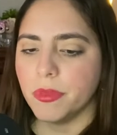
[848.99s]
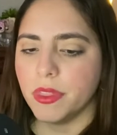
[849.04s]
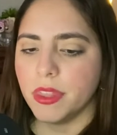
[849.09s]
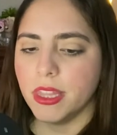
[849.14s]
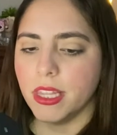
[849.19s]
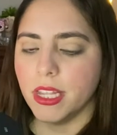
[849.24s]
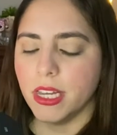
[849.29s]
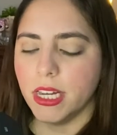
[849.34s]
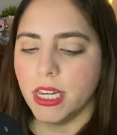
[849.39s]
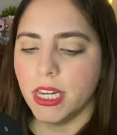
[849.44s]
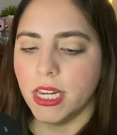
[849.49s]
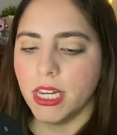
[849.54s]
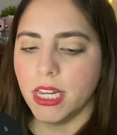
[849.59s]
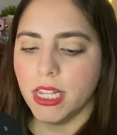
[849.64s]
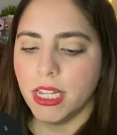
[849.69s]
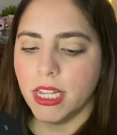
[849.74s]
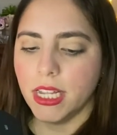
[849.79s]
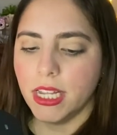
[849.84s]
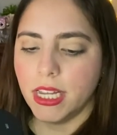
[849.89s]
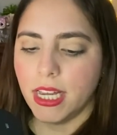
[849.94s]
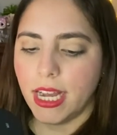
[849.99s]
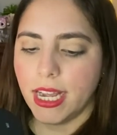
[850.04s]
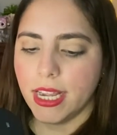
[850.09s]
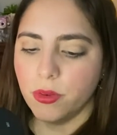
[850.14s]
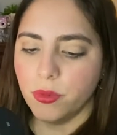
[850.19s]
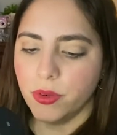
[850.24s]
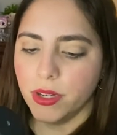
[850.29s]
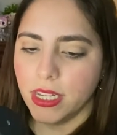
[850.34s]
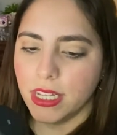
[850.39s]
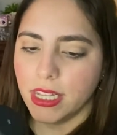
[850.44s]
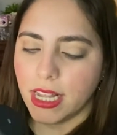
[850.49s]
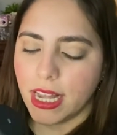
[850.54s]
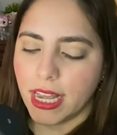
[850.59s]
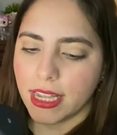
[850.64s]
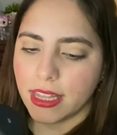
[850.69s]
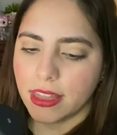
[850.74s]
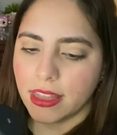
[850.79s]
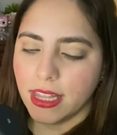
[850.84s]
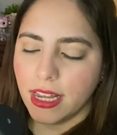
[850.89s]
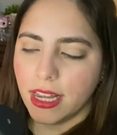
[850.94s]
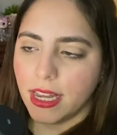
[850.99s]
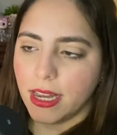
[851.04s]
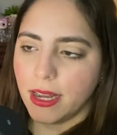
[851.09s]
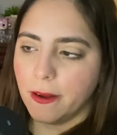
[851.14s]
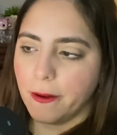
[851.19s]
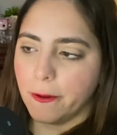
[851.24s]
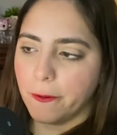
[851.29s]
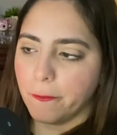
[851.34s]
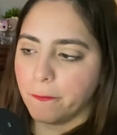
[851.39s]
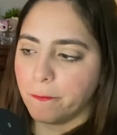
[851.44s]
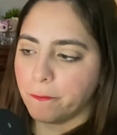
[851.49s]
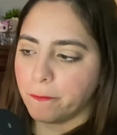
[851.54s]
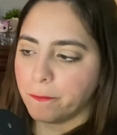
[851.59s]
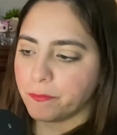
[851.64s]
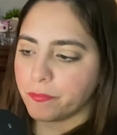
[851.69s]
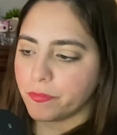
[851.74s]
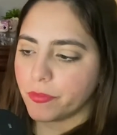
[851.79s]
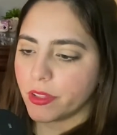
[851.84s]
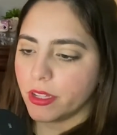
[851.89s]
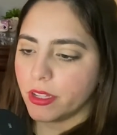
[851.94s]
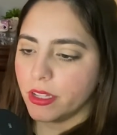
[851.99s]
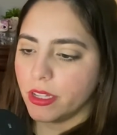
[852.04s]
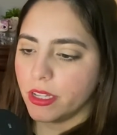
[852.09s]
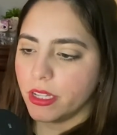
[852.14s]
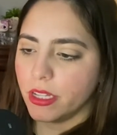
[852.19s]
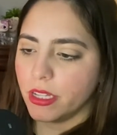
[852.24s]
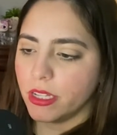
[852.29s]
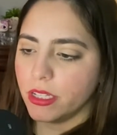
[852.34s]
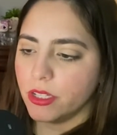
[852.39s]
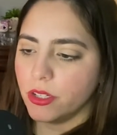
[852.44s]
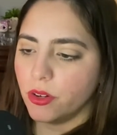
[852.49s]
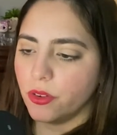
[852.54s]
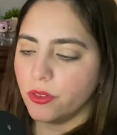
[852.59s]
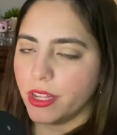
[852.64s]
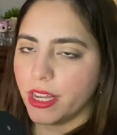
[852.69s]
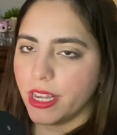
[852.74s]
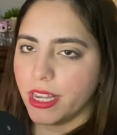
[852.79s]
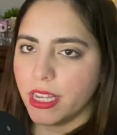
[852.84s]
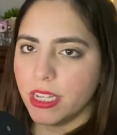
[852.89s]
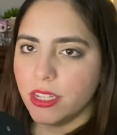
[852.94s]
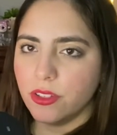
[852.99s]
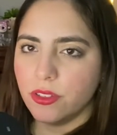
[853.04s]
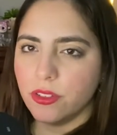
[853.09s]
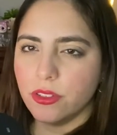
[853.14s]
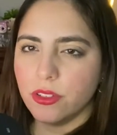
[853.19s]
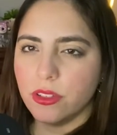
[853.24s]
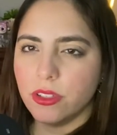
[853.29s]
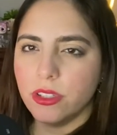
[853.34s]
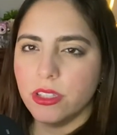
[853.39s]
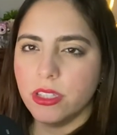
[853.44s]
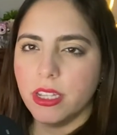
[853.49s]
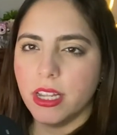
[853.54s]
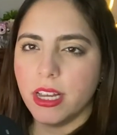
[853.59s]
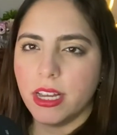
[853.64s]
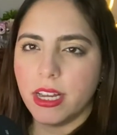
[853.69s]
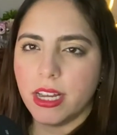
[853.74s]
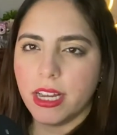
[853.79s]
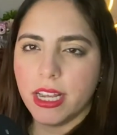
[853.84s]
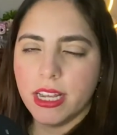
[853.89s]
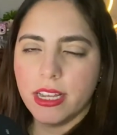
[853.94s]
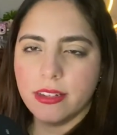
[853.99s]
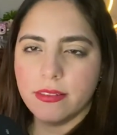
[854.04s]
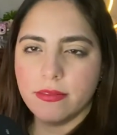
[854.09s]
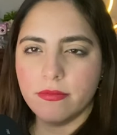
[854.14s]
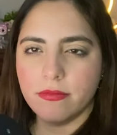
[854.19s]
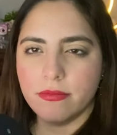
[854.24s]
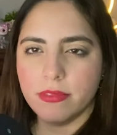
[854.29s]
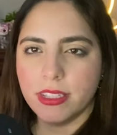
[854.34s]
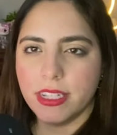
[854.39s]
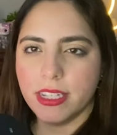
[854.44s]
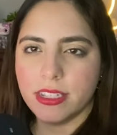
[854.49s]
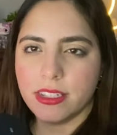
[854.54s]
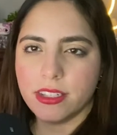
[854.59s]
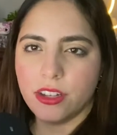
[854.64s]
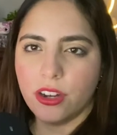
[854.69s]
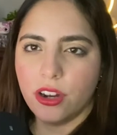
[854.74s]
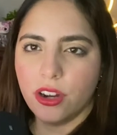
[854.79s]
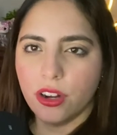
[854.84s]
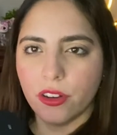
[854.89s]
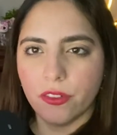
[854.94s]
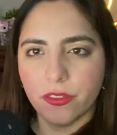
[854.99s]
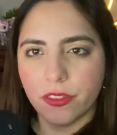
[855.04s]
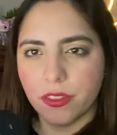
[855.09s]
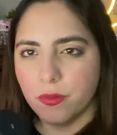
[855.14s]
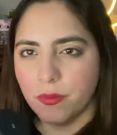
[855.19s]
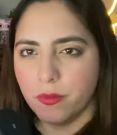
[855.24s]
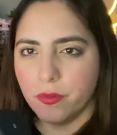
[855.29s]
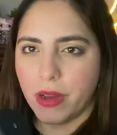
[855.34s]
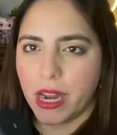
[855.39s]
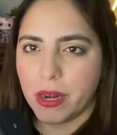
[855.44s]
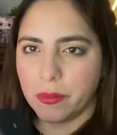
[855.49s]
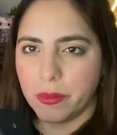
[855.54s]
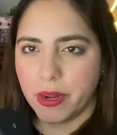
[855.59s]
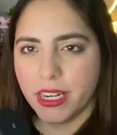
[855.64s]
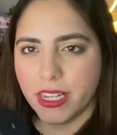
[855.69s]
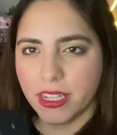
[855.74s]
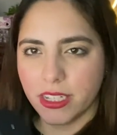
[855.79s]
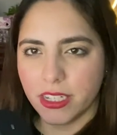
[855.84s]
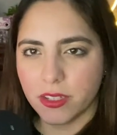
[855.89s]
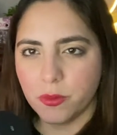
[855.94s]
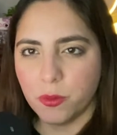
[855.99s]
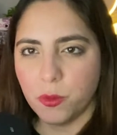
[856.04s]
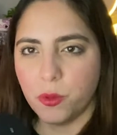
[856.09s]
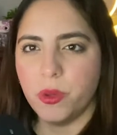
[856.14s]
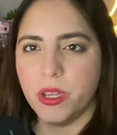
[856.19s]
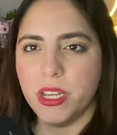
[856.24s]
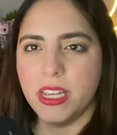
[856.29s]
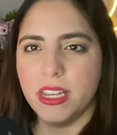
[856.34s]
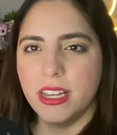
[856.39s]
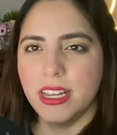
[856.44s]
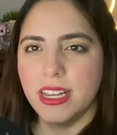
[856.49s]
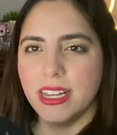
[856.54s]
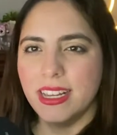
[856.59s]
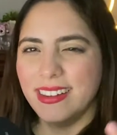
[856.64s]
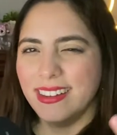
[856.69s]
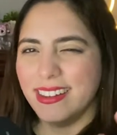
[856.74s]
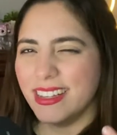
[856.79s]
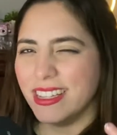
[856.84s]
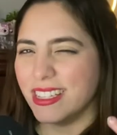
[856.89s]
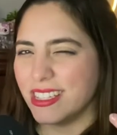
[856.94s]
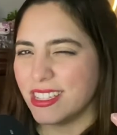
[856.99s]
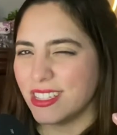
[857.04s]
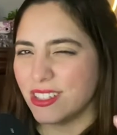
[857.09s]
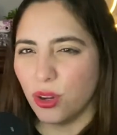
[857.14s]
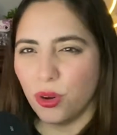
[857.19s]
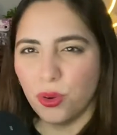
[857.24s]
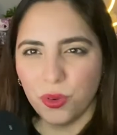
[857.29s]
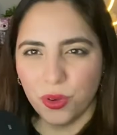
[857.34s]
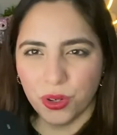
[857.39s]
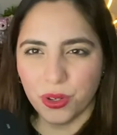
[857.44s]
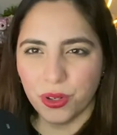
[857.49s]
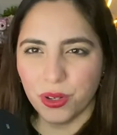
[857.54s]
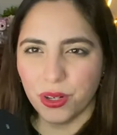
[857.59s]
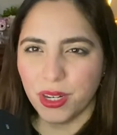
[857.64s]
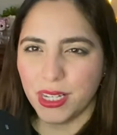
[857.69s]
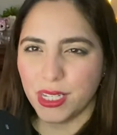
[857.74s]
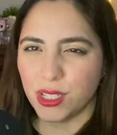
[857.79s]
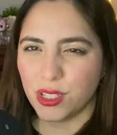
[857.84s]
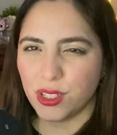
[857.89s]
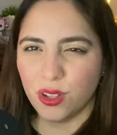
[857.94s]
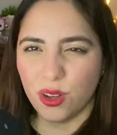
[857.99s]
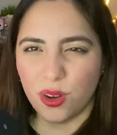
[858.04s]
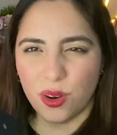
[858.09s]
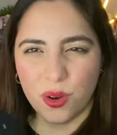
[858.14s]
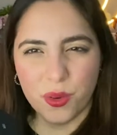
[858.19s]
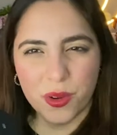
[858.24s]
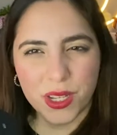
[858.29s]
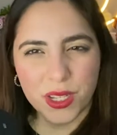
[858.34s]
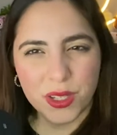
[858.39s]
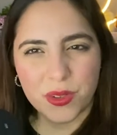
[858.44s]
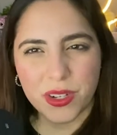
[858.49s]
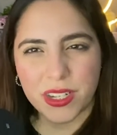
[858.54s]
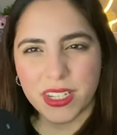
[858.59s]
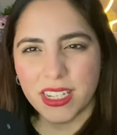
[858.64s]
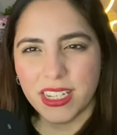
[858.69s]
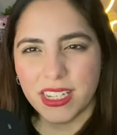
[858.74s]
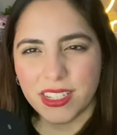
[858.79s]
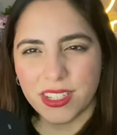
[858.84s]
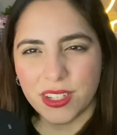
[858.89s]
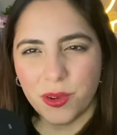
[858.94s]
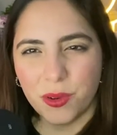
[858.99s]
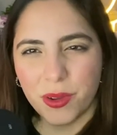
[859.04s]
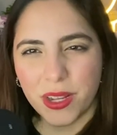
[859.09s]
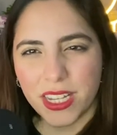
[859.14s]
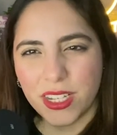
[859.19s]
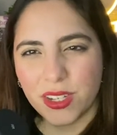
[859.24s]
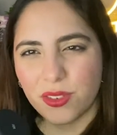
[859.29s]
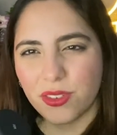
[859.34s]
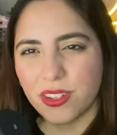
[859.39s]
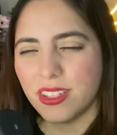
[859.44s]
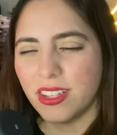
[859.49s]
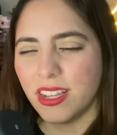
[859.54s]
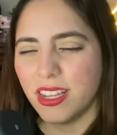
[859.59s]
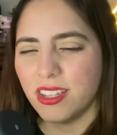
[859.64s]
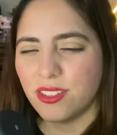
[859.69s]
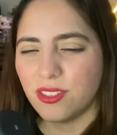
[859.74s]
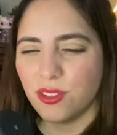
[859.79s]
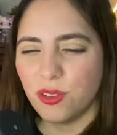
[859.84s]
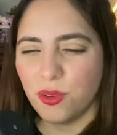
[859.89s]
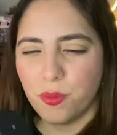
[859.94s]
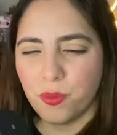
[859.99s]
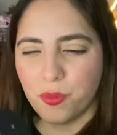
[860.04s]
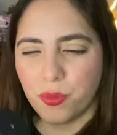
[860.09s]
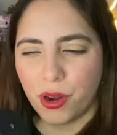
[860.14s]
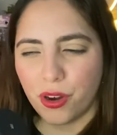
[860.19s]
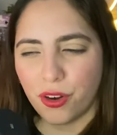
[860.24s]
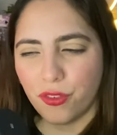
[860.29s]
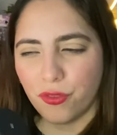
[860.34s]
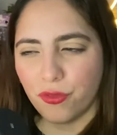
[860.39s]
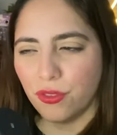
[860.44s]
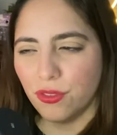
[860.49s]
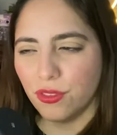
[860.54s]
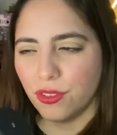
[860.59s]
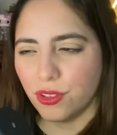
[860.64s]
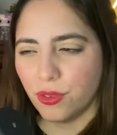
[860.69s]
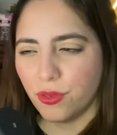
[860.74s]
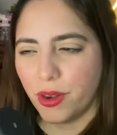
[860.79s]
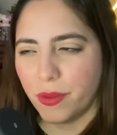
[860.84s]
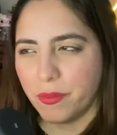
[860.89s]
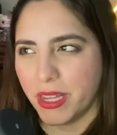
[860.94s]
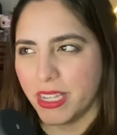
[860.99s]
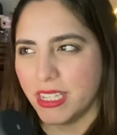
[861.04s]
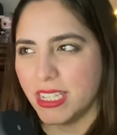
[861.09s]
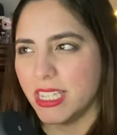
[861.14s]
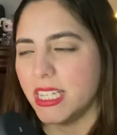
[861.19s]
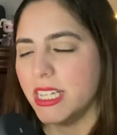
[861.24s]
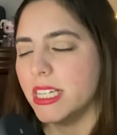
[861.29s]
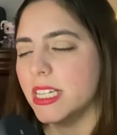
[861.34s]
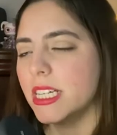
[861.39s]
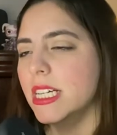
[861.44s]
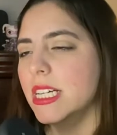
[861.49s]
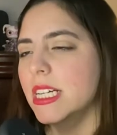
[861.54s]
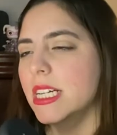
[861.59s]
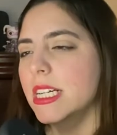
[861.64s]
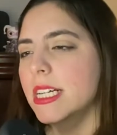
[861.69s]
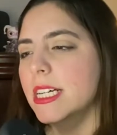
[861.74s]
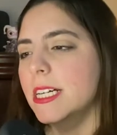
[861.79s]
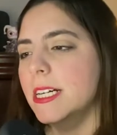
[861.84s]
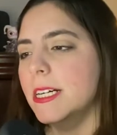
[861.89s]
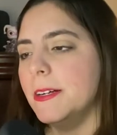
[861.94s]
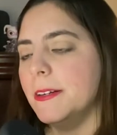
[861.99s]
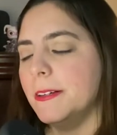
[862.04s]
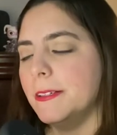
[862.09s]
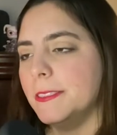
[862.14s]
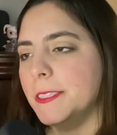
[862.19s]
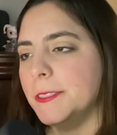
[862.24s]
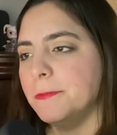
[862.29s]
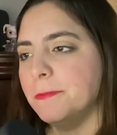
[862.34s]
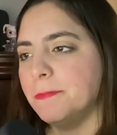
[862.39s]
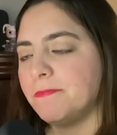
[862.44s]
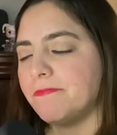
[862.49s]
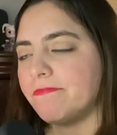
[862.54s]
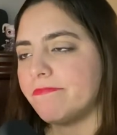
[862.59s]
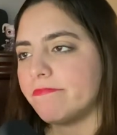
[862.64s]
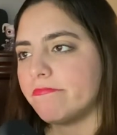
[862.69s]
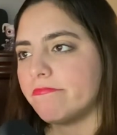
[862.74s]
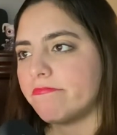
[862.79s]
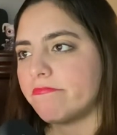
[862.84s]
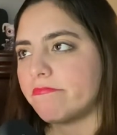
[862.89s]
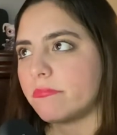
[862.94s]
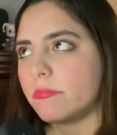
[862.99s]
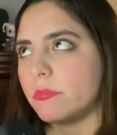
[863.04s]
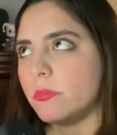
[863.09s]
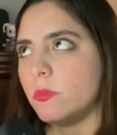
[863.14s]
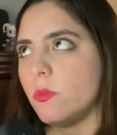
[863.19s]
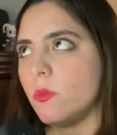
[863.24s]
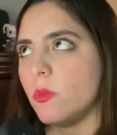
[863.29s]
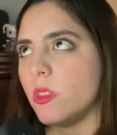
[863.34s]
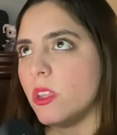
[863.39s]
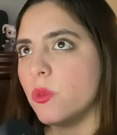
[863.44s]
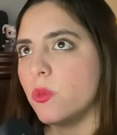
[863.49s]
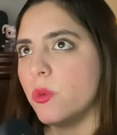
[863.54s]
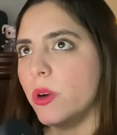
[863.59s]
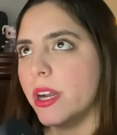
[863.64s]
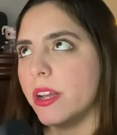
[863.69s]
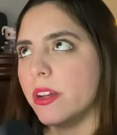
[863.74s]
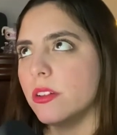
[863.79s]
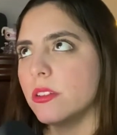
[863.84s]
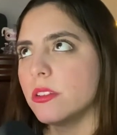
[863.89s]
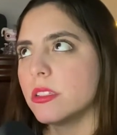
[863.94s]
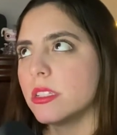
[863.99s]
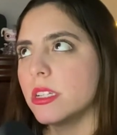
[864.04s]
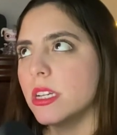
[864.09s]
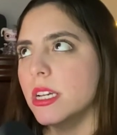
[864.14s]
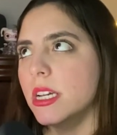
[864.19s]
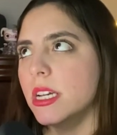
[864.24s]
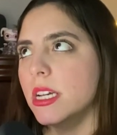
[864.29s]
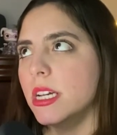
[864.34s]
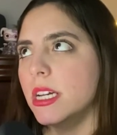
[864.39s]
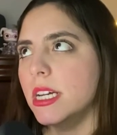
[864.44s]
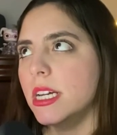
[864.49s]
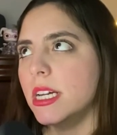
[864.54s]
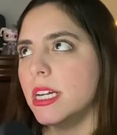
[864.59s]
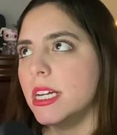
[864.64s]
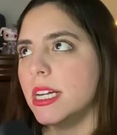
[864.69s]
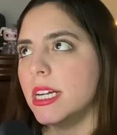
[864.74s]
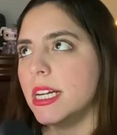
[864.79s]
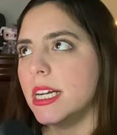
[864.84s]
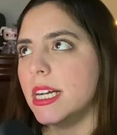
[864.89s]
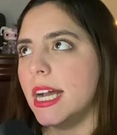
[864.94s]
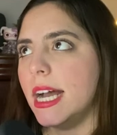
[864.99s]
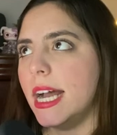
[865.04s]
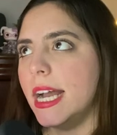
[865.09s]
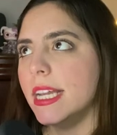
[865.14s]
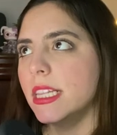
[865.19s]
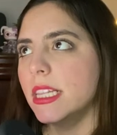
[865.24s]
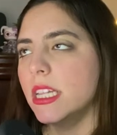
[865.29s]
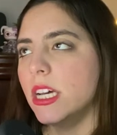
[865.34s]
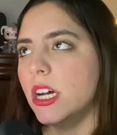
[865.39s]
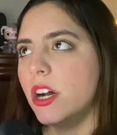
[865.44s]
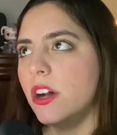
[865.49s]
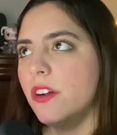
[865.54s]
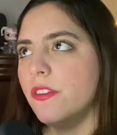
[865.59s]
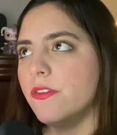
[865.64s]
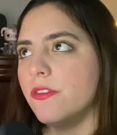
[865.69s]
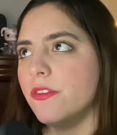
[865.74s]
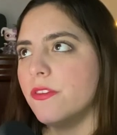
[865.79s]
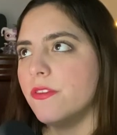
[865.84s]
The I really like the um, you know the in the the song of Batman in this movie is so good, it's so inter- so interesting, so powerful, so amazing. Um what else? Uh, I love